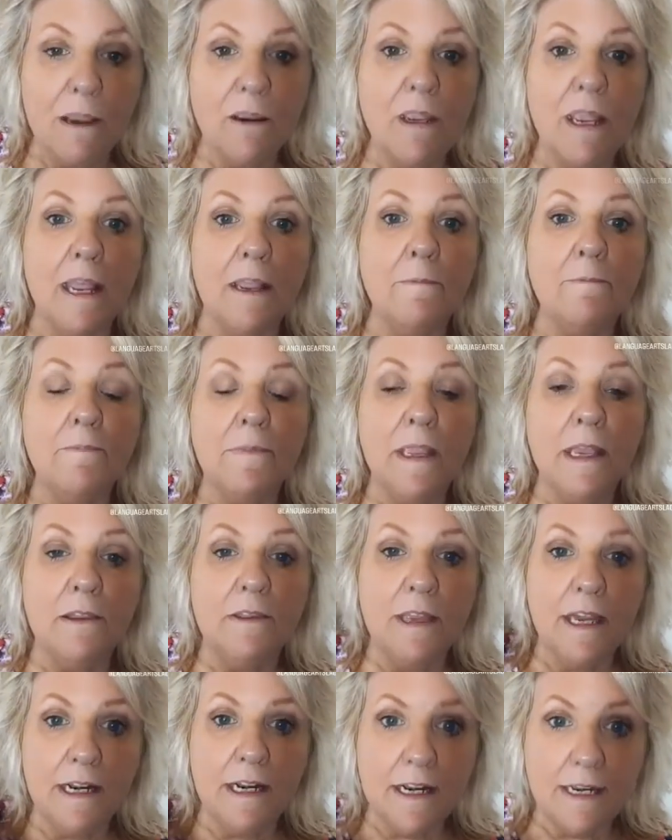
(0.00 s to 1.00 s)
Okay,
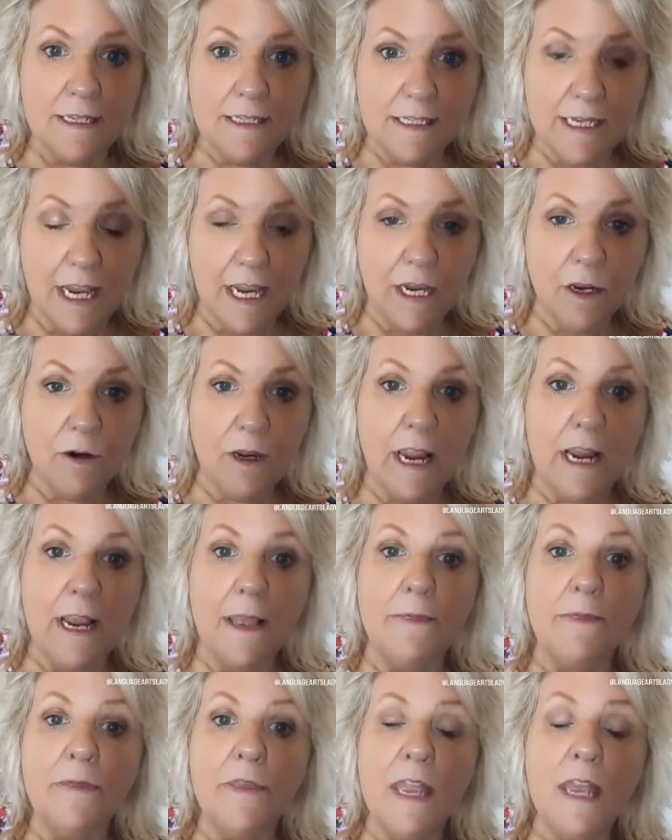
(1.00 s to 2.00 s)
then I say, okay,
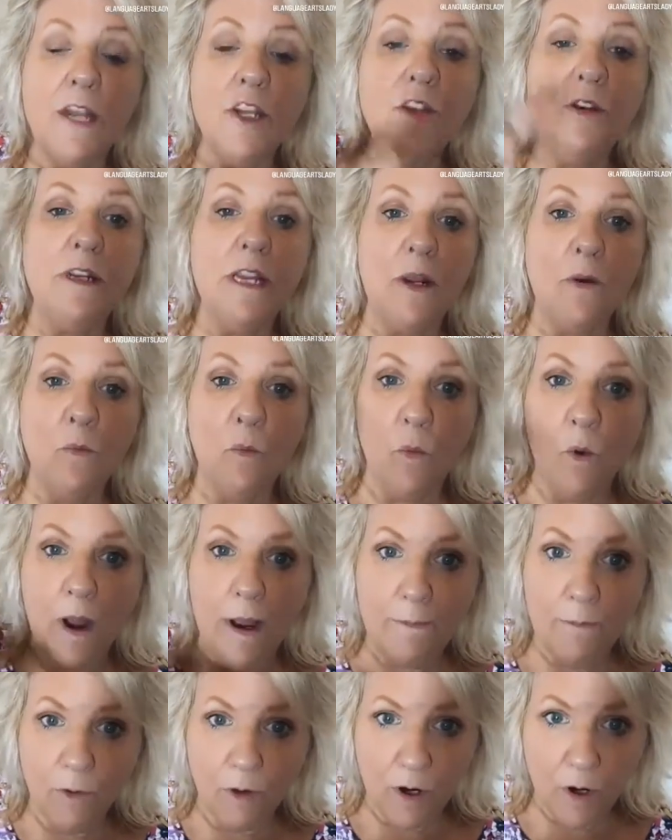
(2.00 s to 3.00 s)
and then you need
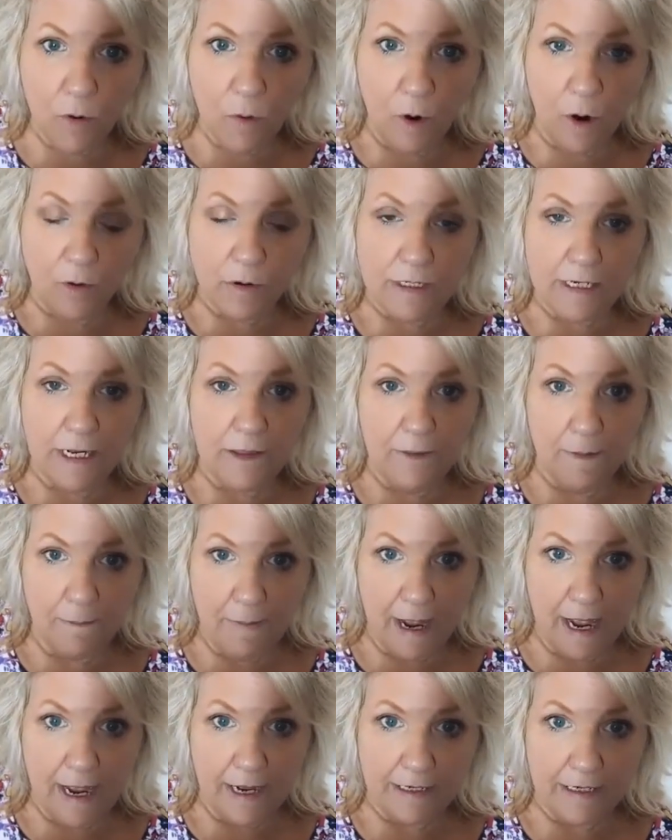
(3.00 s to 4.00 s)
1 more quote in the
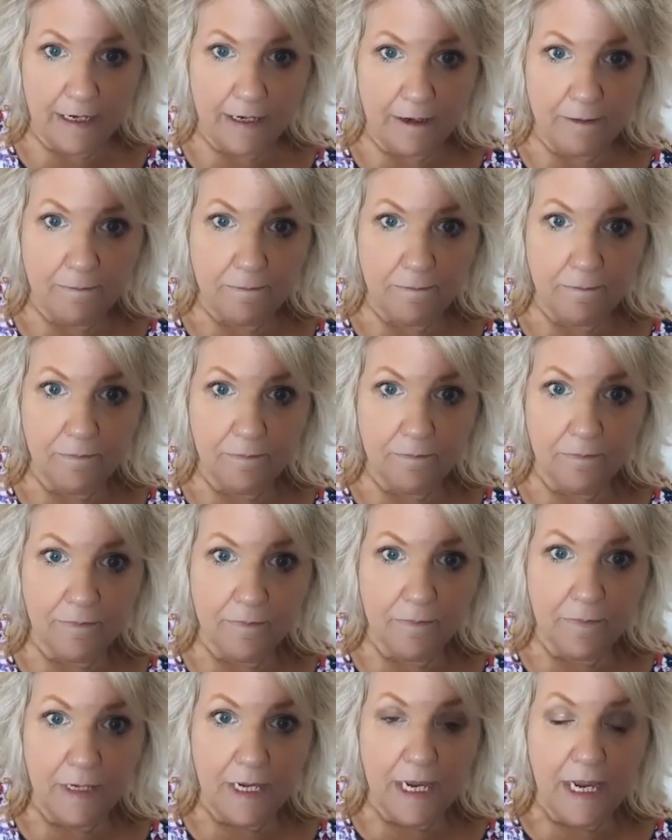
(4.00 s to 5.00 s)
body.
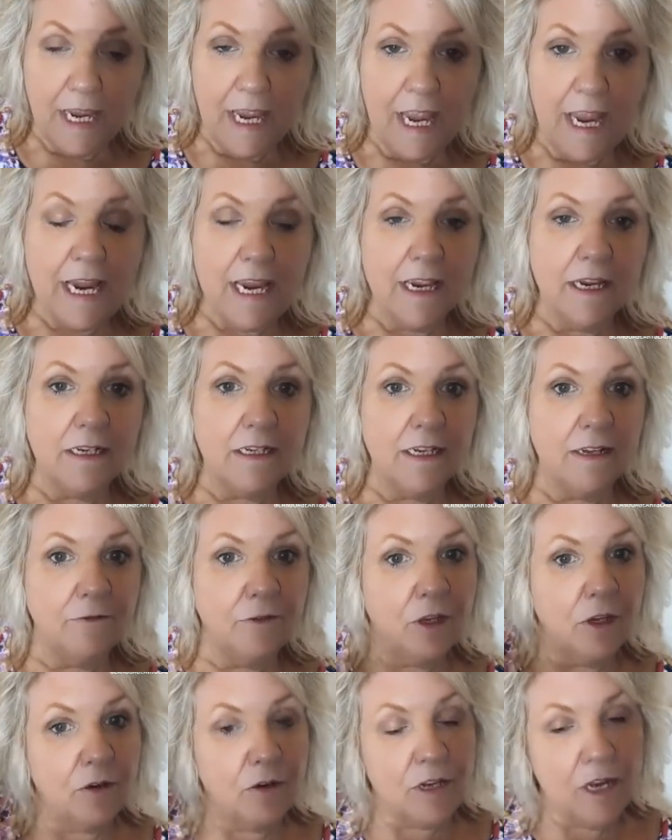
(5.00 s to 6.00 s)
And if
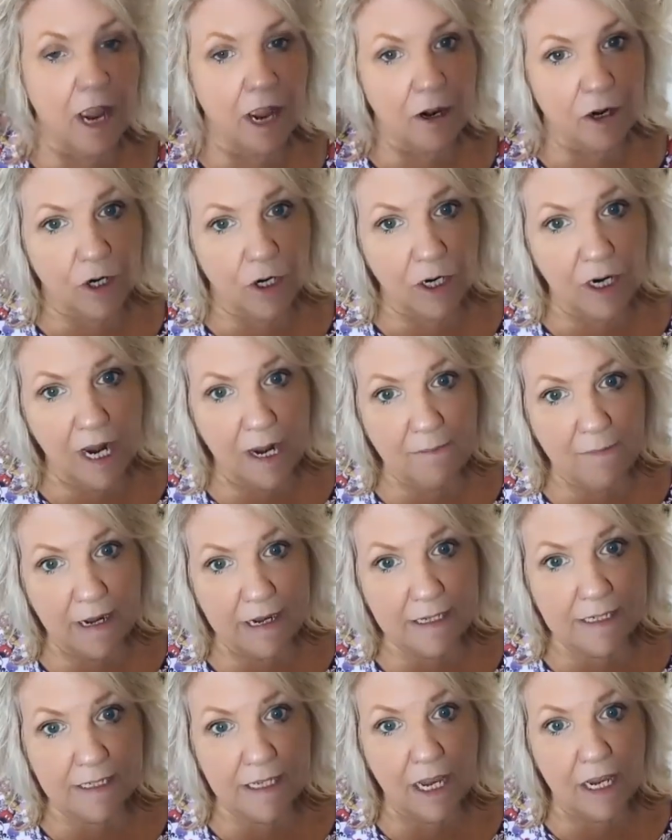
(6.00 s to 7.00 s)
they're younger, I
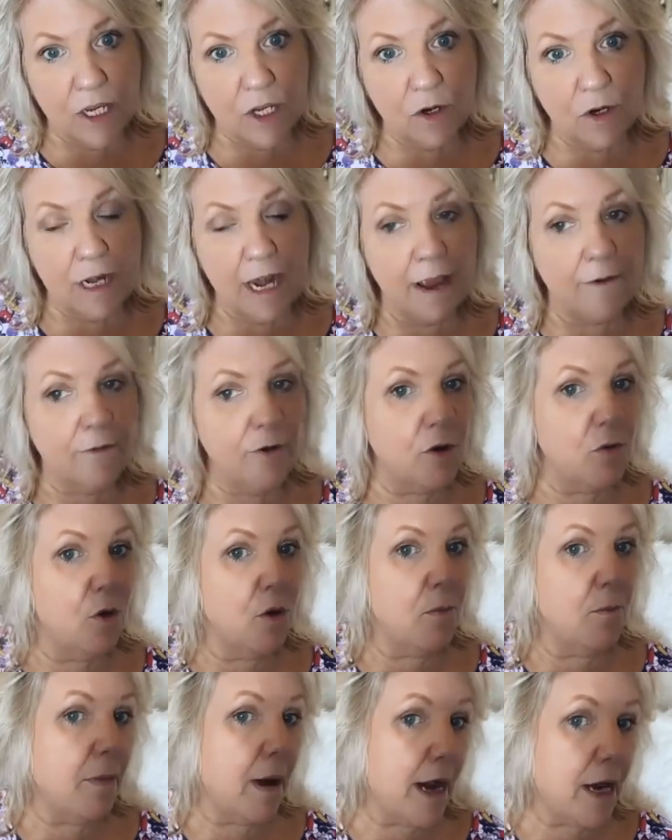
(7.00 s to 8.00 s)
might say you can have a
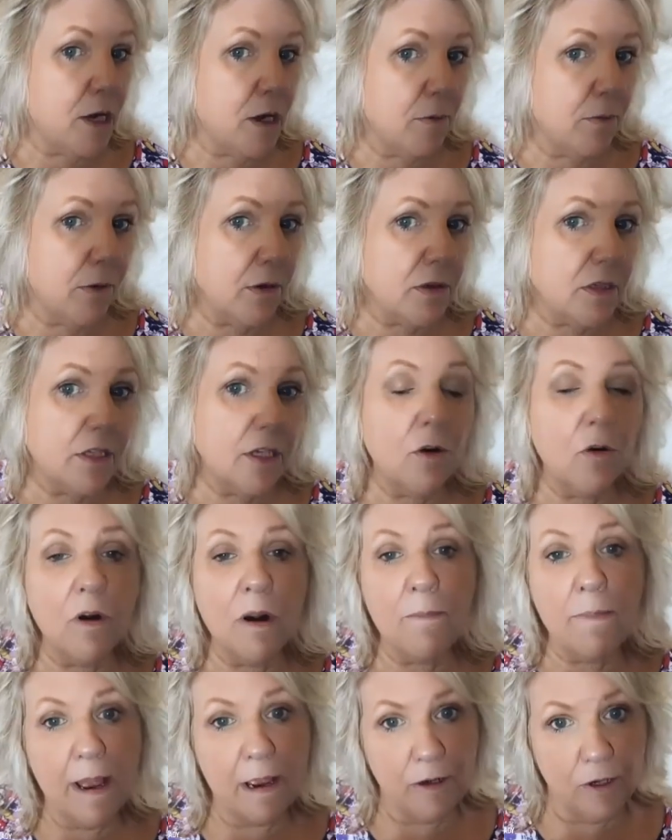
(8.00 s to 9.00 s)
quote by your person or
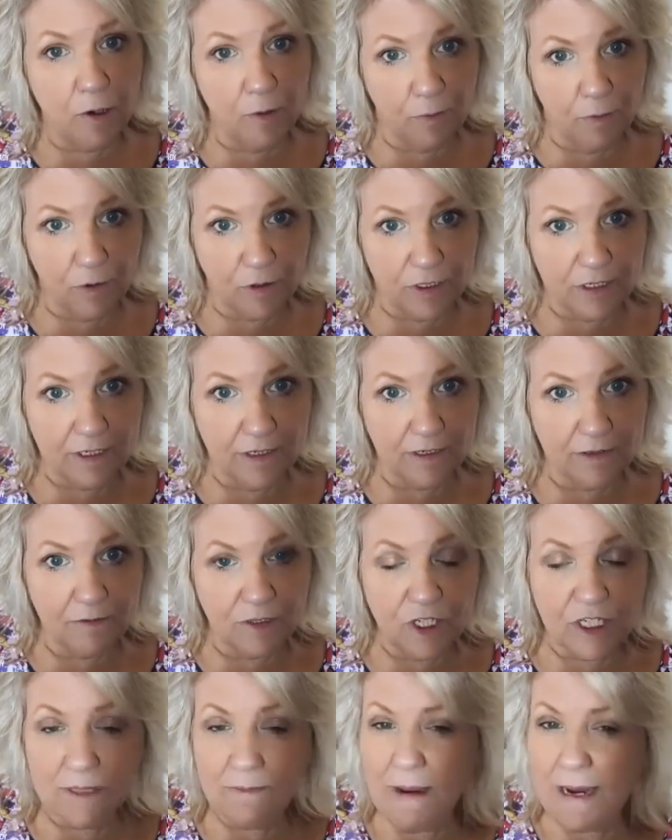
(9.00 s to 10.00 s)
about your person.
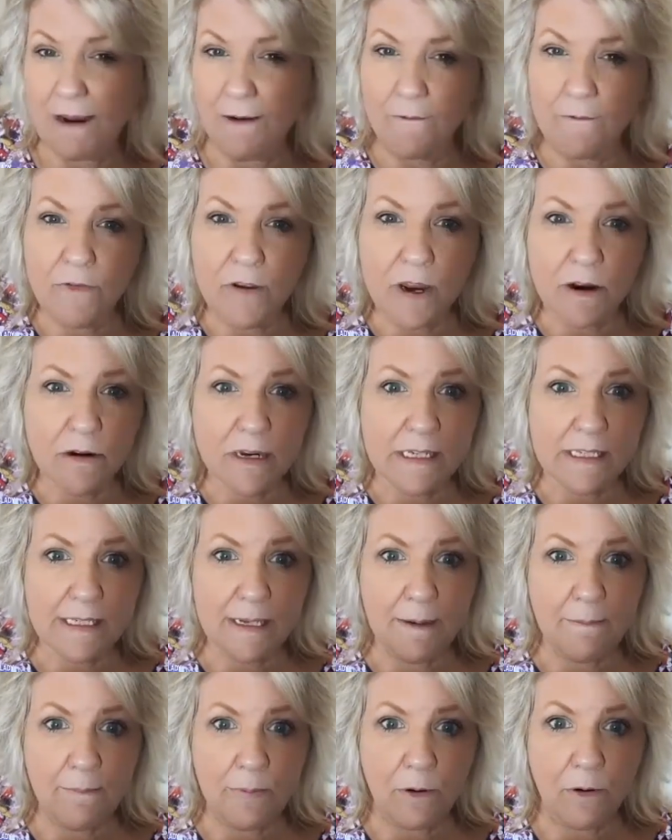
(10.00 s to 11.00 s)
Just make it very
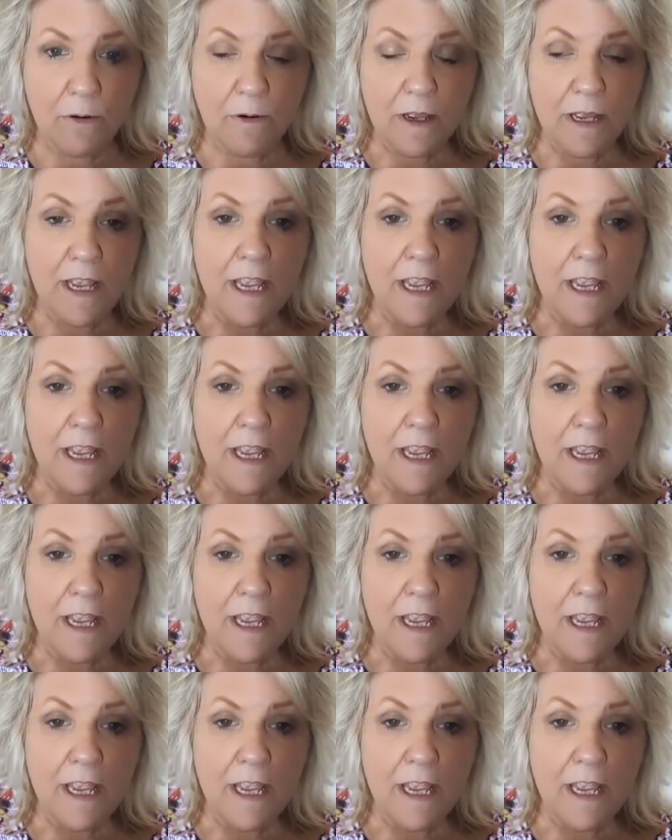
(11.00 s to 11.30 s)
simple.